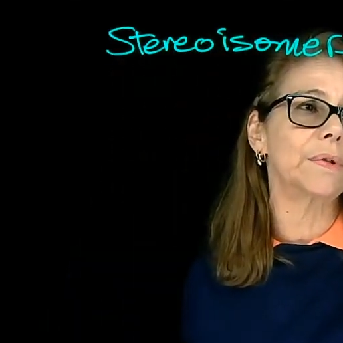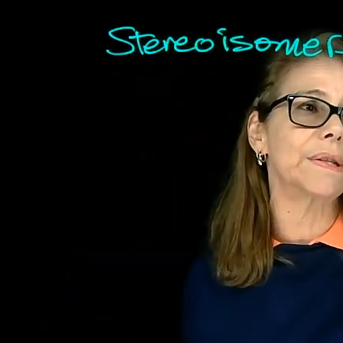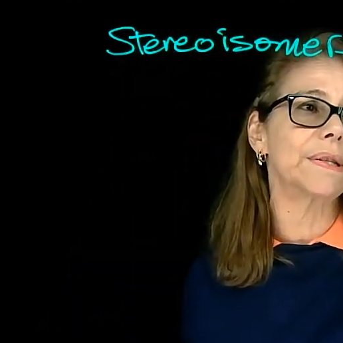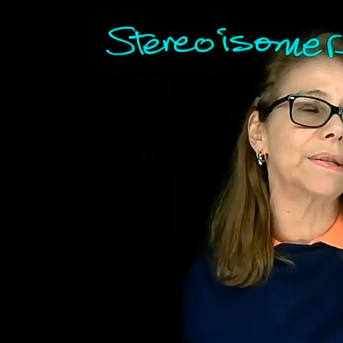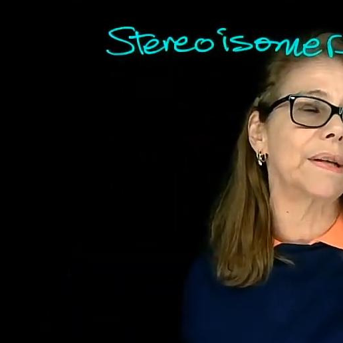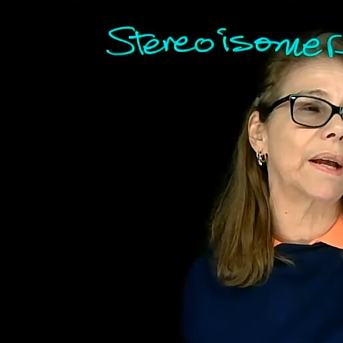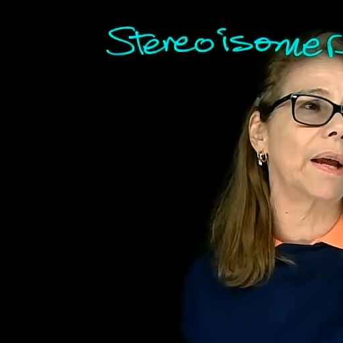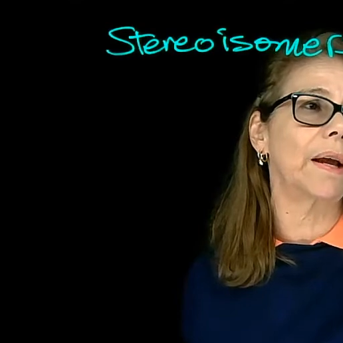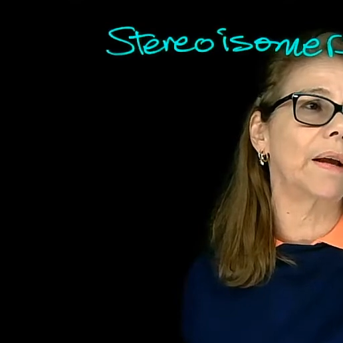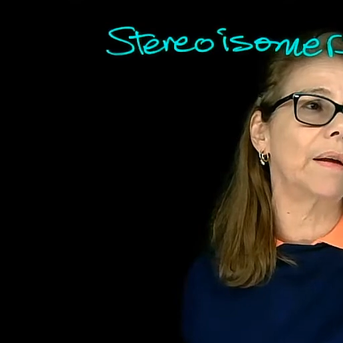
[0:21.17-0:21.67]

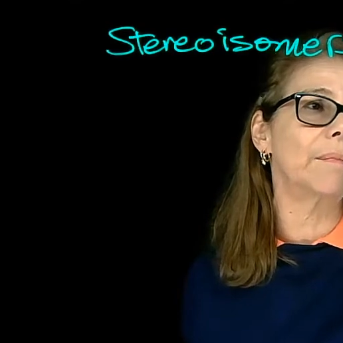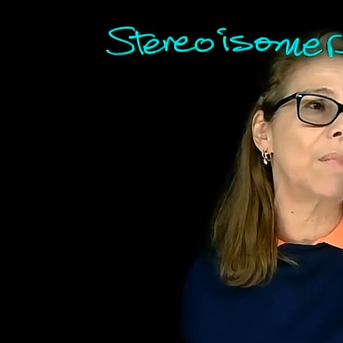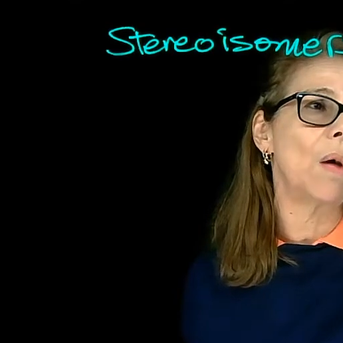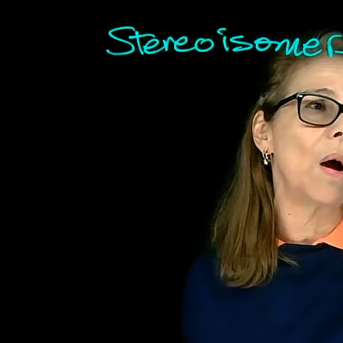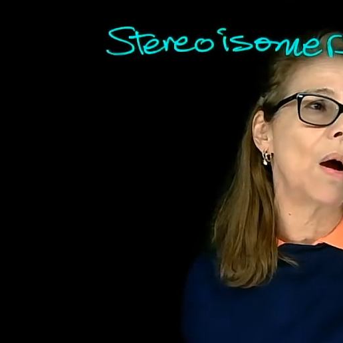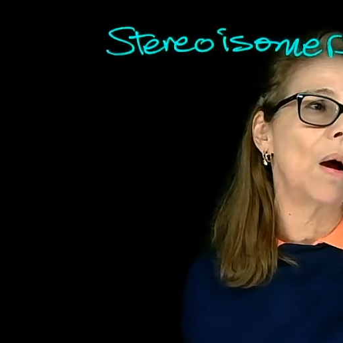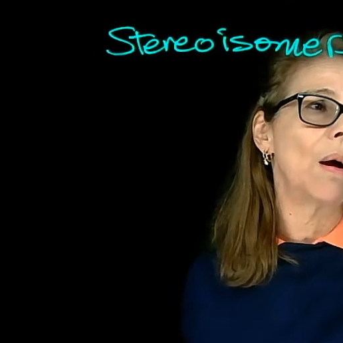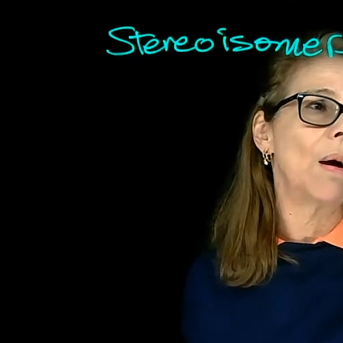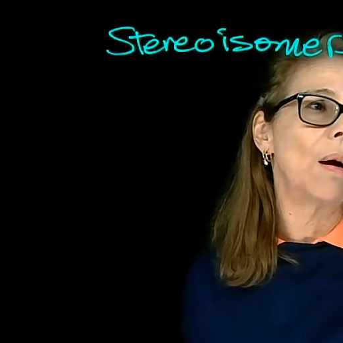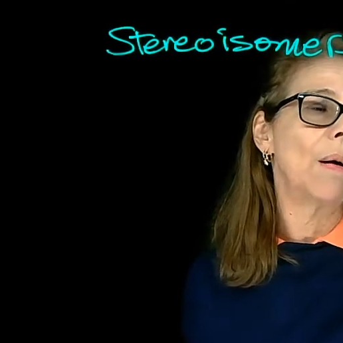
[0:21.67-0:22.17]
same
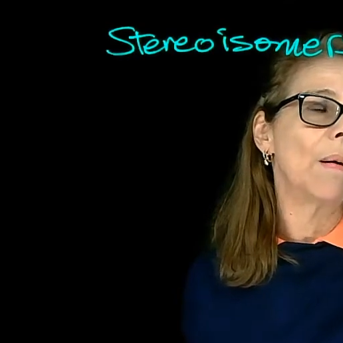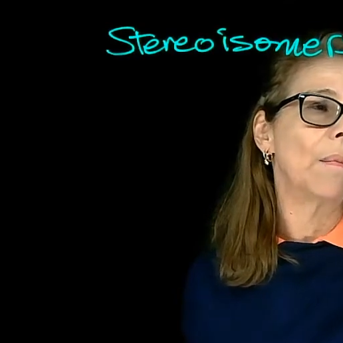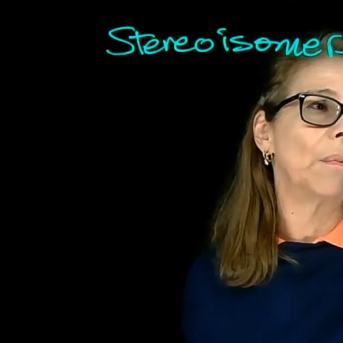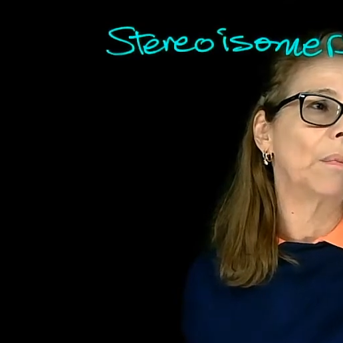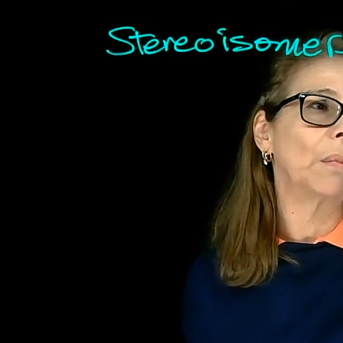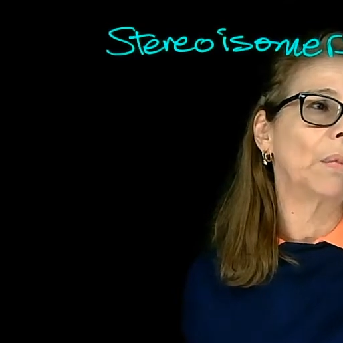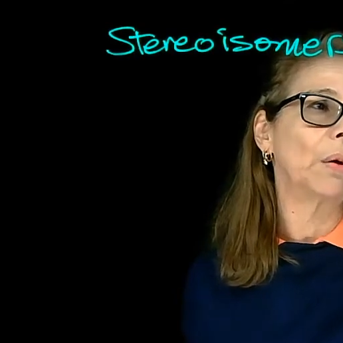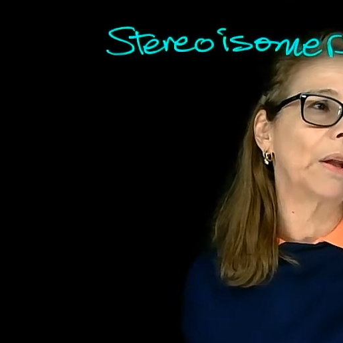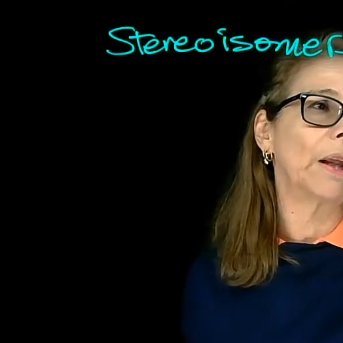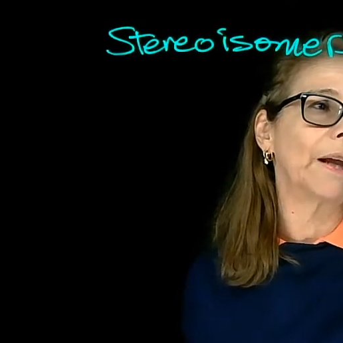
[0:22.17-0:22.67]

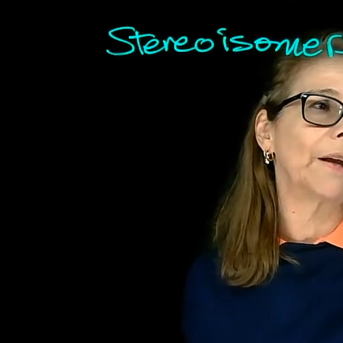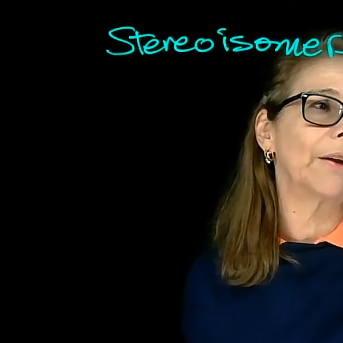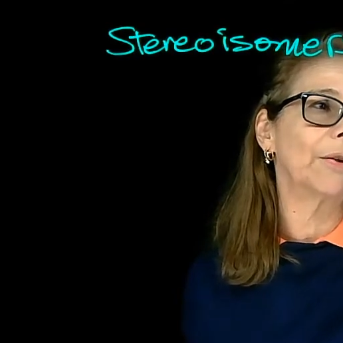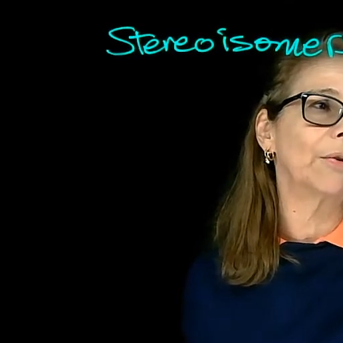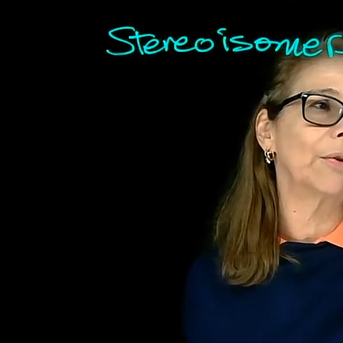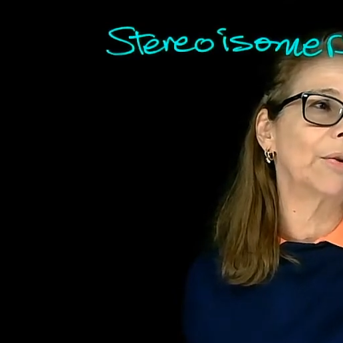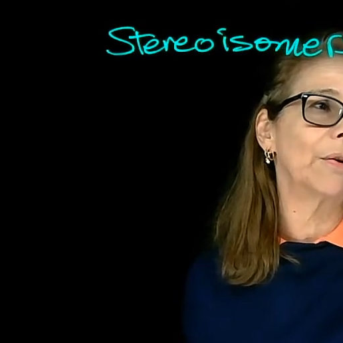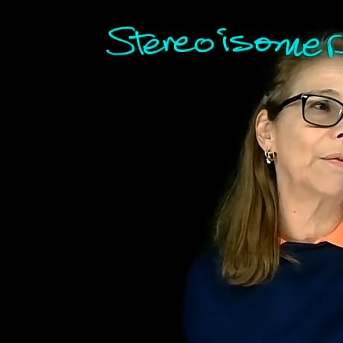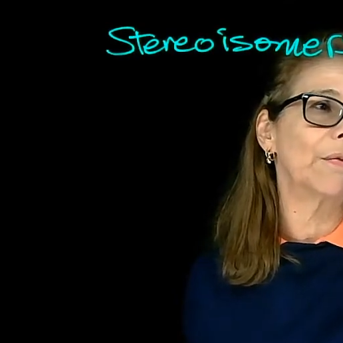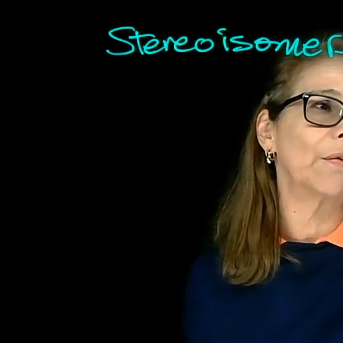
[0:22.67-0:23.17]

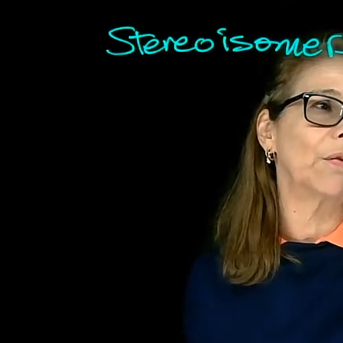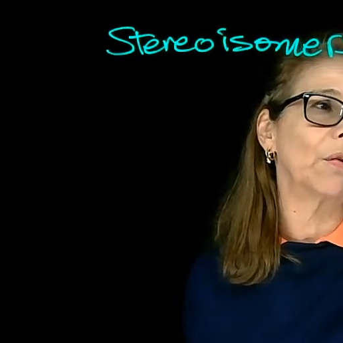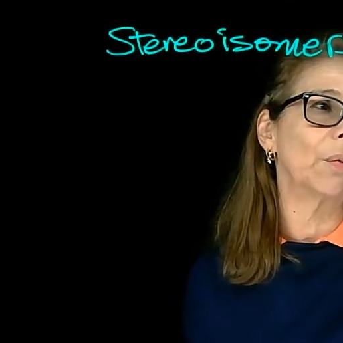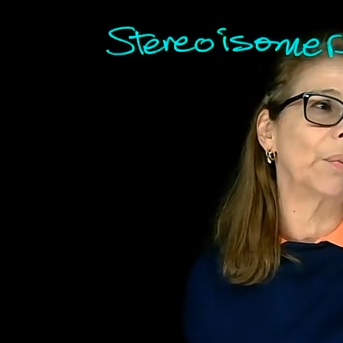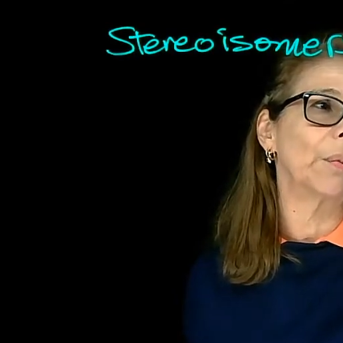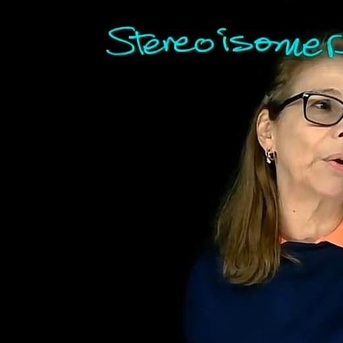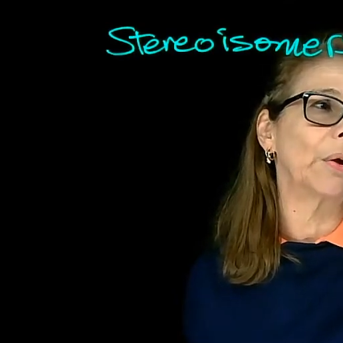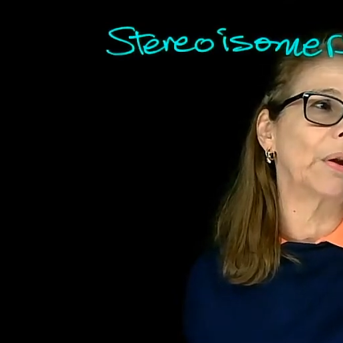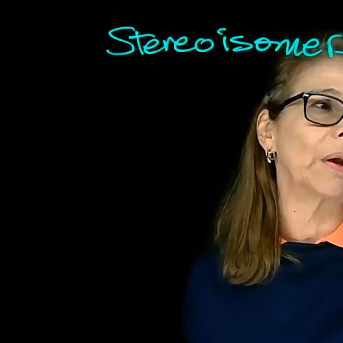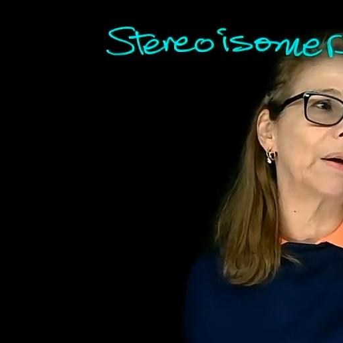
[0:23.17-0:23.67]
molecular
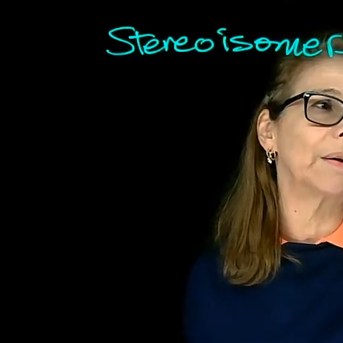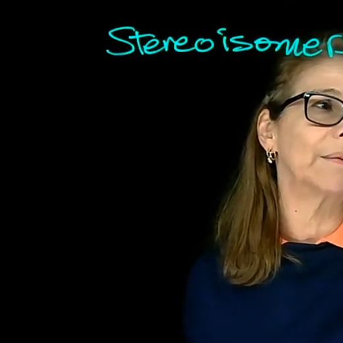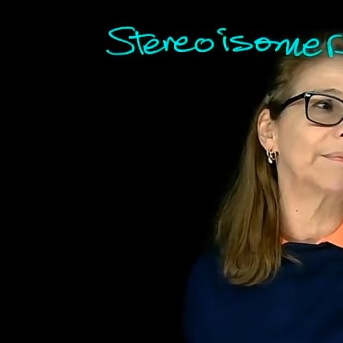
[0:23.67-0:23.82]
formula.